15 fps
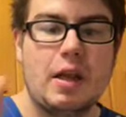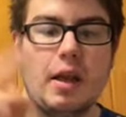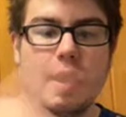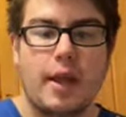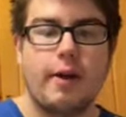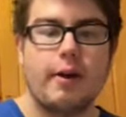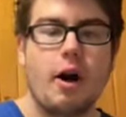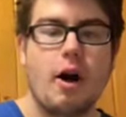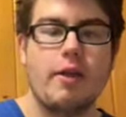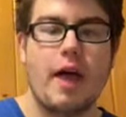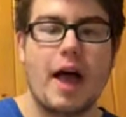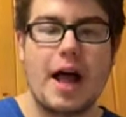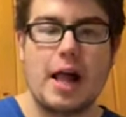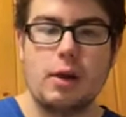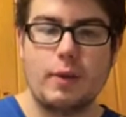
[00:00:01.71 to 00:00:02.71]
here are the
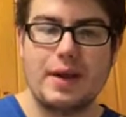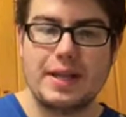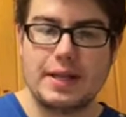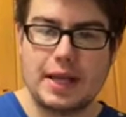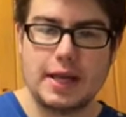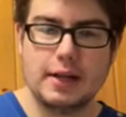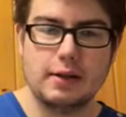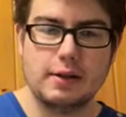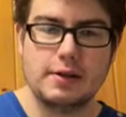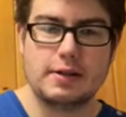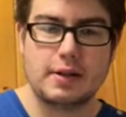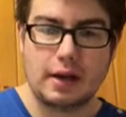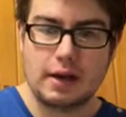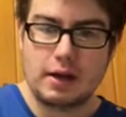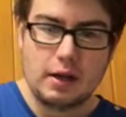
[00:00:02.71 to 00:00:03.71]
Halloween
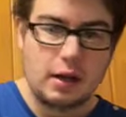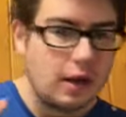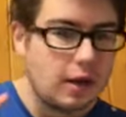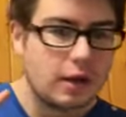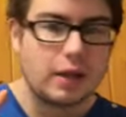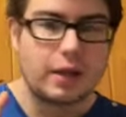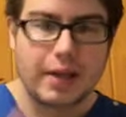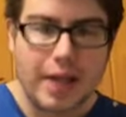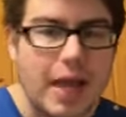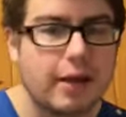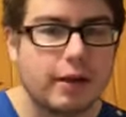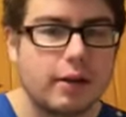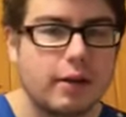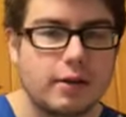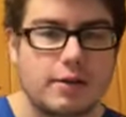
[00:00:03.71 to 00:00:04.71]
kills
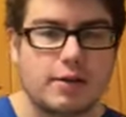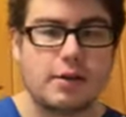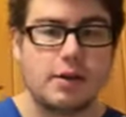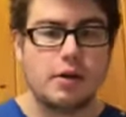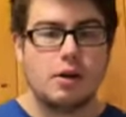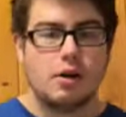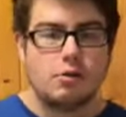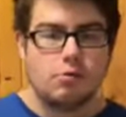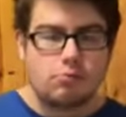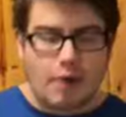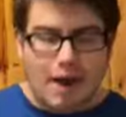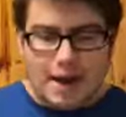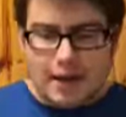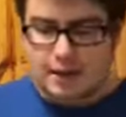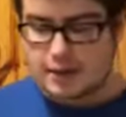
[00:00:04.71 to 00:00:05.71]
kills
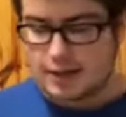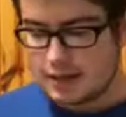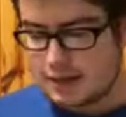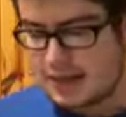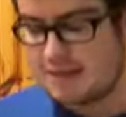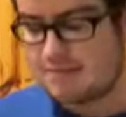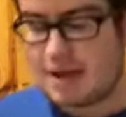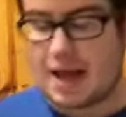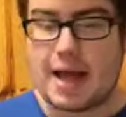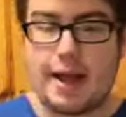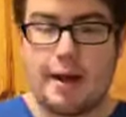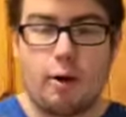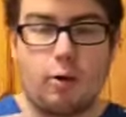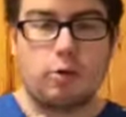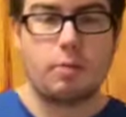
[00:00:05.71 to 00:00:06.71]
ranked in my
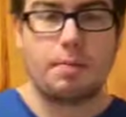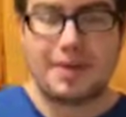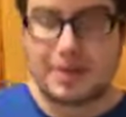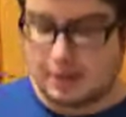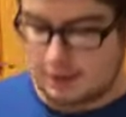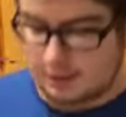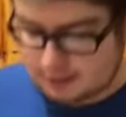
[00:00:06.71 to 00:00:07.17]
own opinion.